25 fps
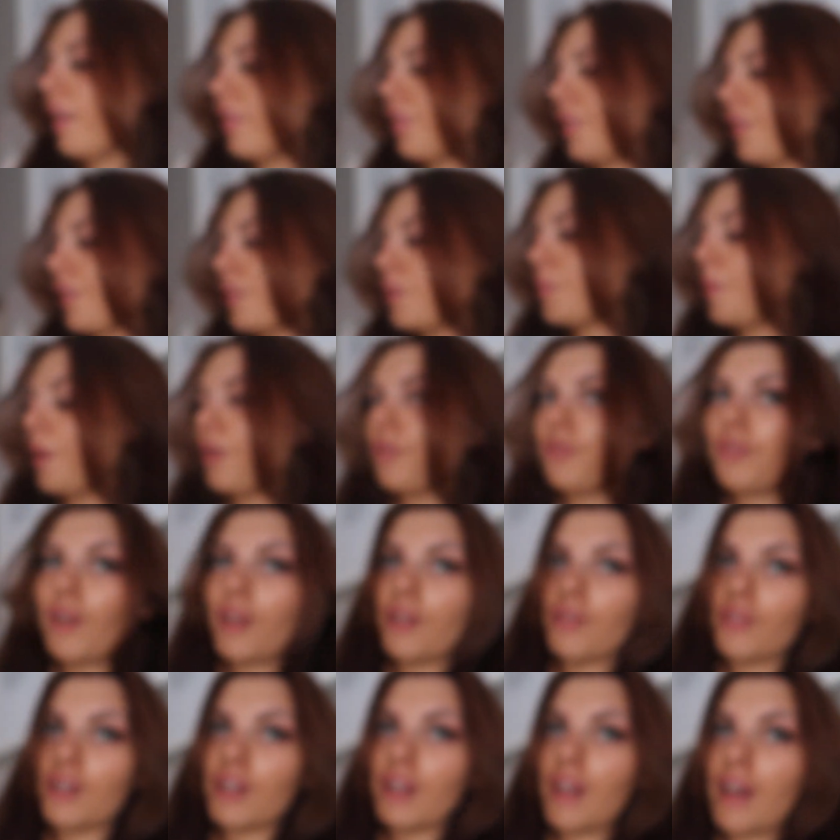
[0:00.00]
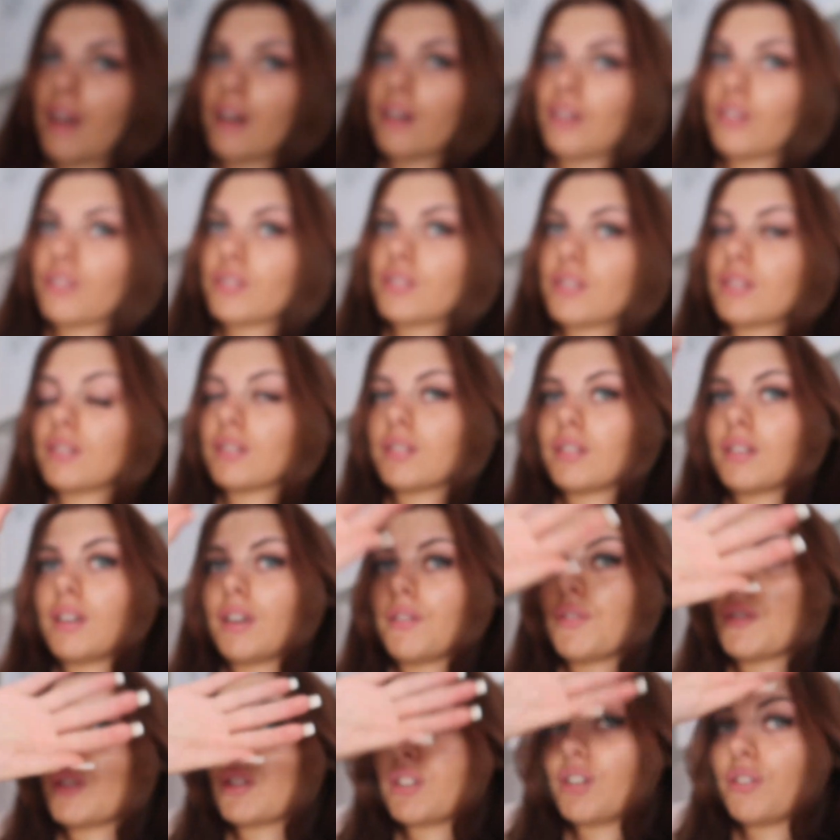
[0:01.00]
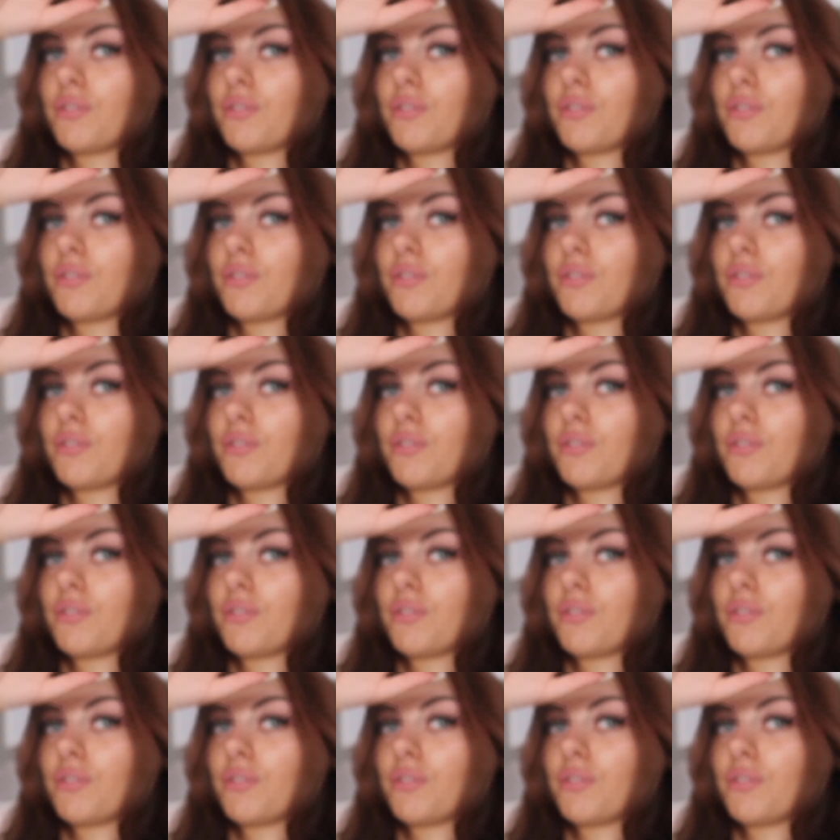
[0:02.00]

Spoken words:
I think they're my favorite nails, if it's